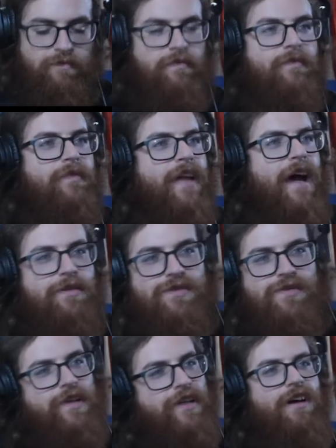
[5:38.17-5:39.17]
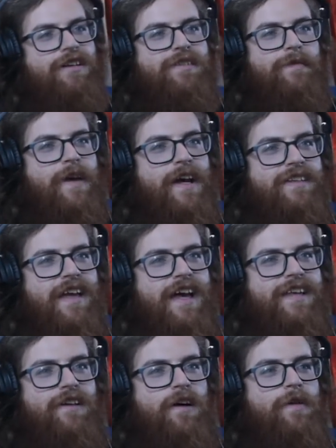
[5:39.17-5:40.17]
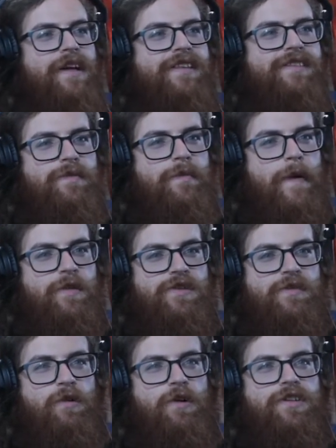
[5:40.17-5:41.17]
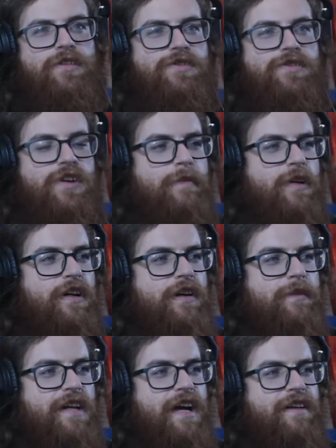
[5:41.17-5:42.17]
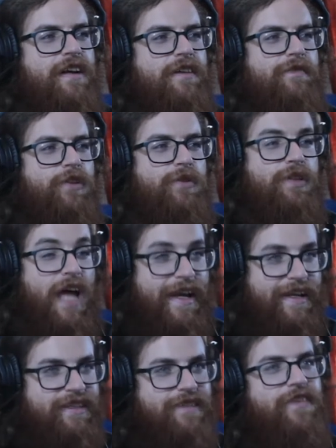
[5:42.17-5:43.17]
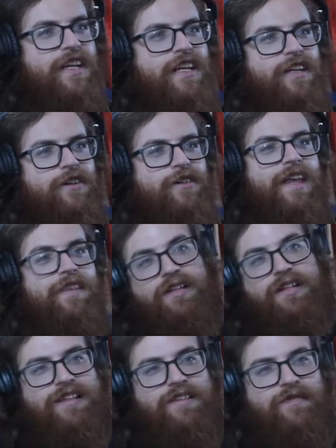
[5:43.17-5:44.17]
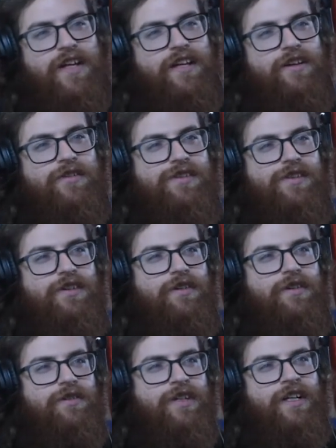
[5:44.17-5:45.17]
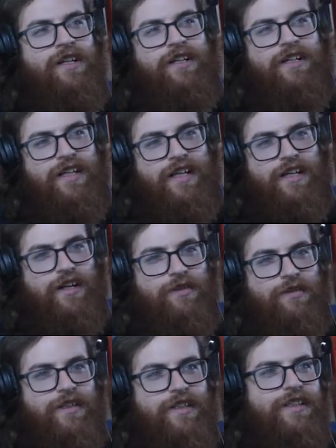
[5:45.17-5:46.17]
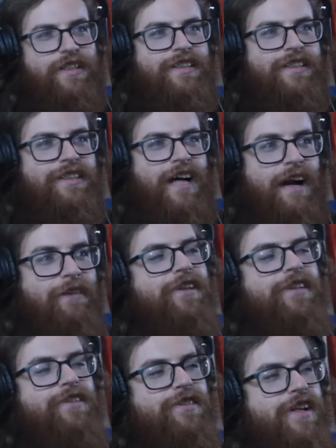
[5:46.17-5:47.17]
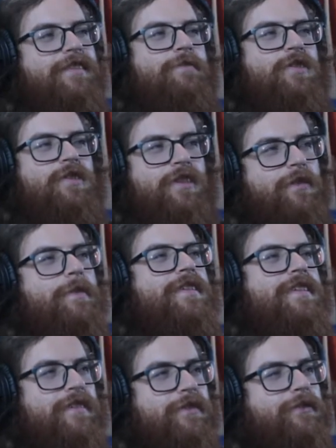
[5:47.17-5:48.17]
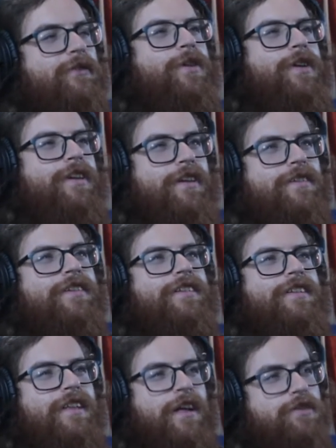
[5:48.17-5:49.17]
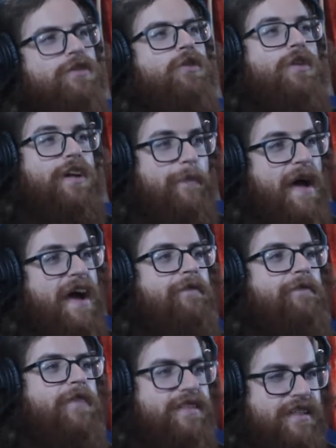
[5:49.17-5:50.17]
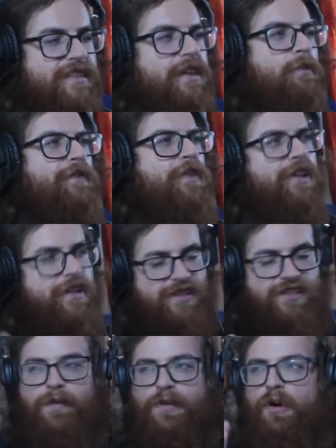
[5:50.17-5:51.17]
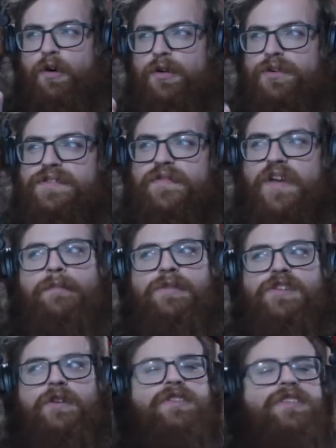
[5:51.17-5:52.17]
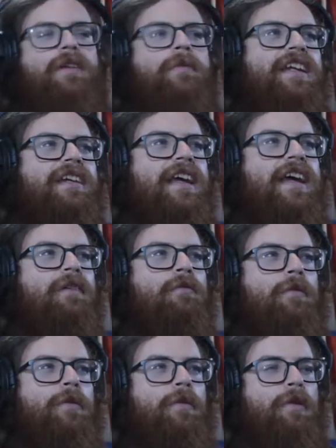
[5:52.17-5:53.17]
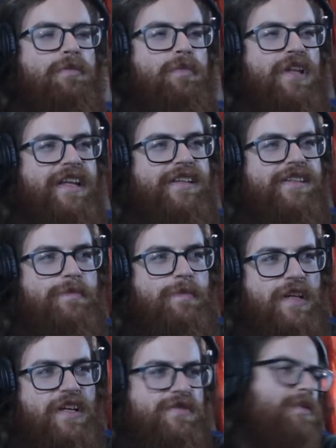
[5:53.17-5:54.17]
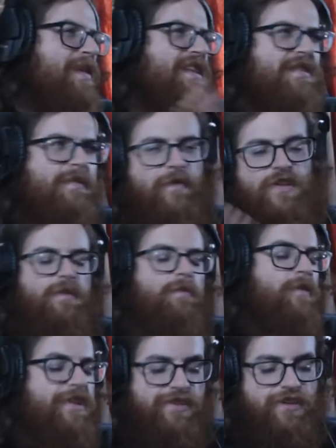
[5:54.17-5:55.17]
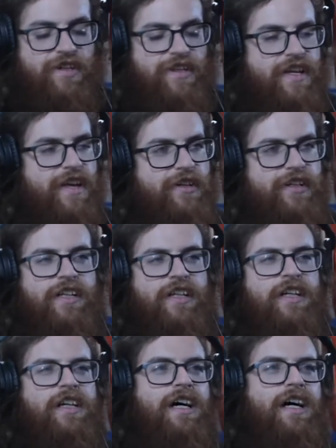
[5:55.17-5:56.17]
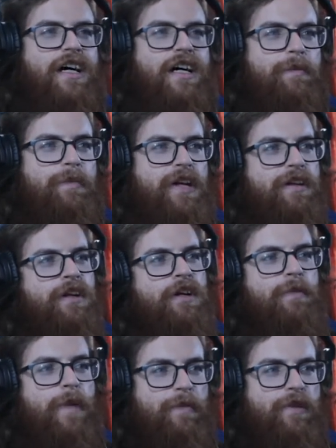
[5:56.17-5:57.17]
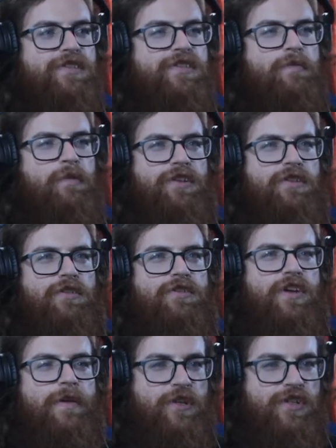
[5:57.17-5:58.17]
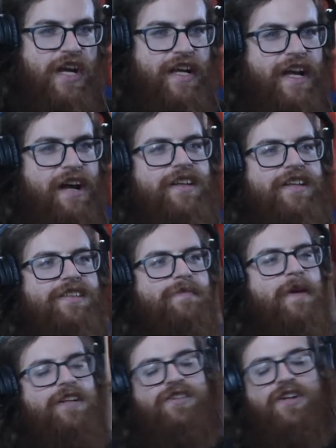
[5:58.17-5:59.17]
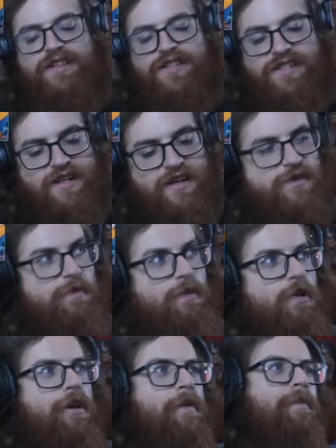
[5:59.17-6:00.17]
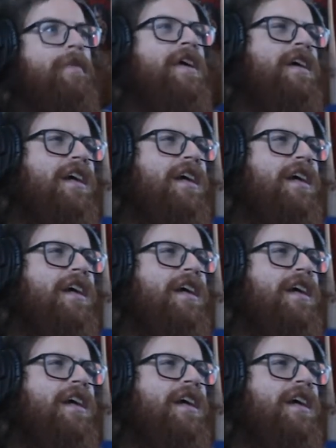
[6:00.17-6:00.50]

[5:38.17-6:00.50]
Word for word: That was really awesome, guys. As always, remember to support DuoDreamer. Come down here if you like the video, and then like the video so you know, you can know. I really do like the music from season four, though. It was cool to come back and fix this in. We're filling in some of the holes of episodes that we didn't hit while we were on the playlist because we missed them for some reason or the other. Uh, but remember to support DuoDreamer. Check out his Patreon stuff. Support him. Uh,